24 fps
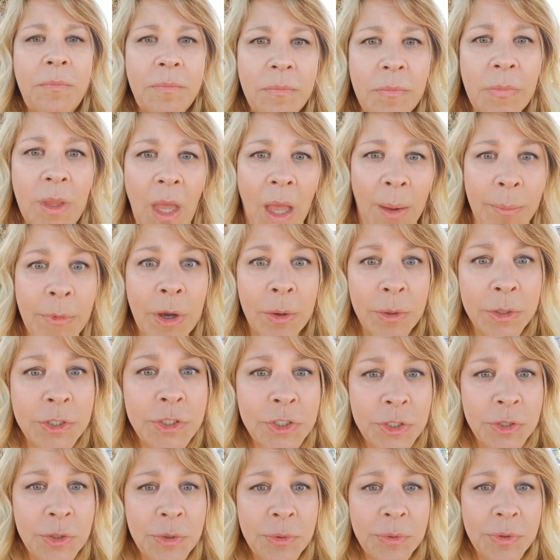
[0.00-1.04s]
I'm going
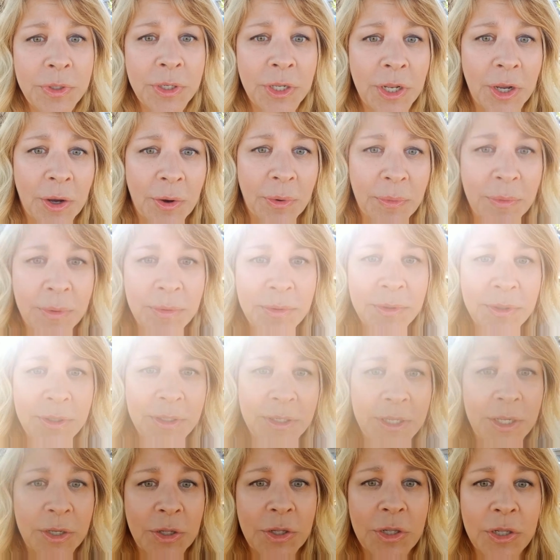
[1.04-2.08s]
to, you know,
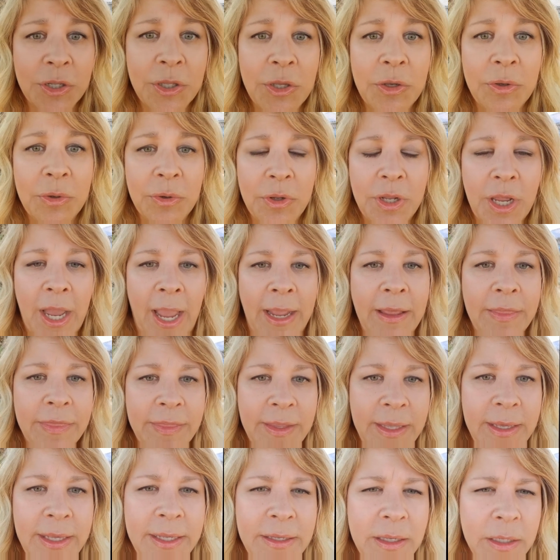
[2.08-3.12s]
include. I
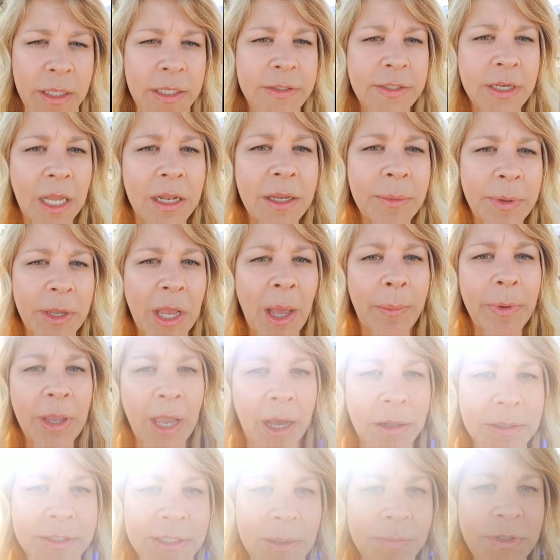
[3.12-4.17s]
think he's going to be coming
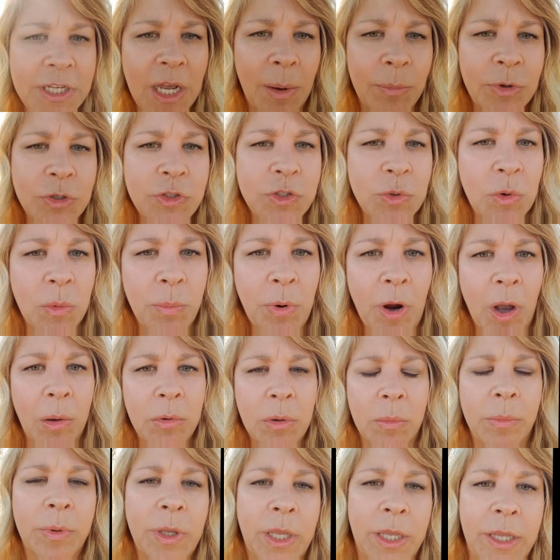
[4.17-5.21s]
out in September, so
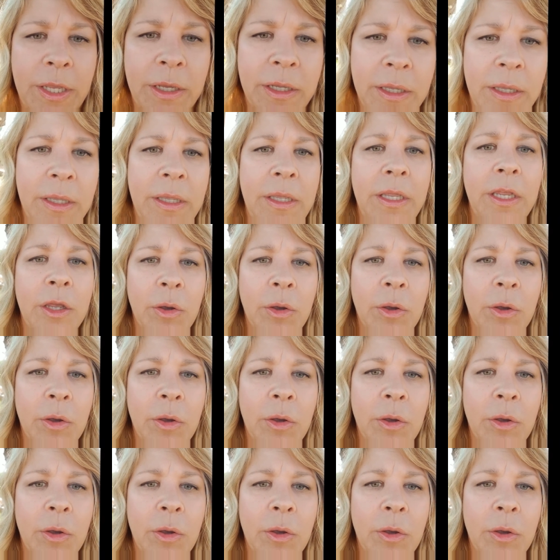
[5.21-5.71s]
it'll